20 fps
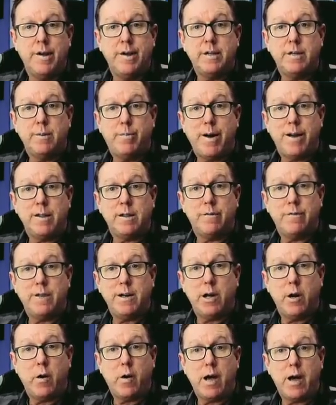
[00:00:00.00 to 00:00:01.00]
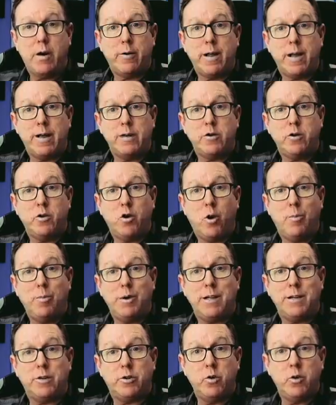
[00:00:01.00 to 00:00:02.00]
Debate the video out as you
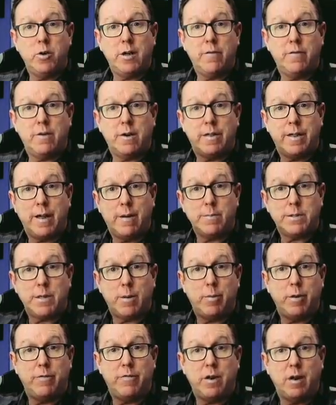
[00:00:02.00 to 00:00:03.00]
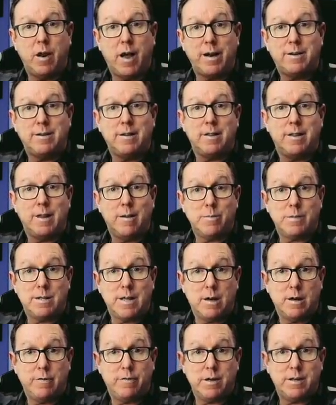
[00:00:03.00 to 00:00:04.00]
normally do. Give it a thumbs up if you liked it, thumbs
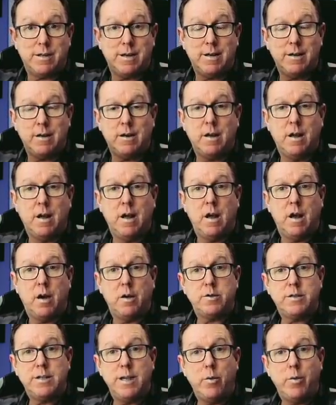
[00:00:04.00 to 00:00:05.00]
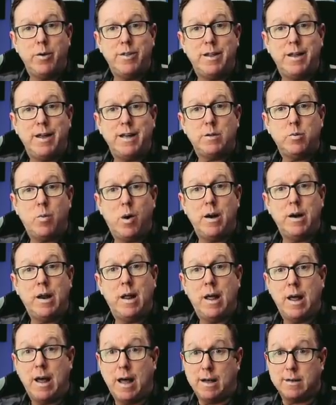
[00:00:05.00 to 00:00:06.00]
down if you didn't. I'll see you in the next one.
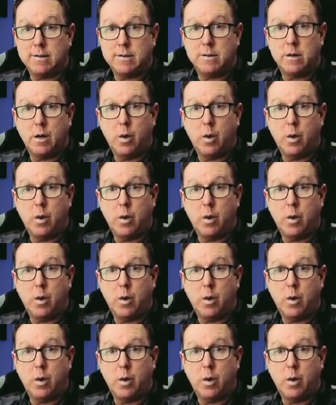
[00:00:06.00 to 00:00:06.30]
Hasta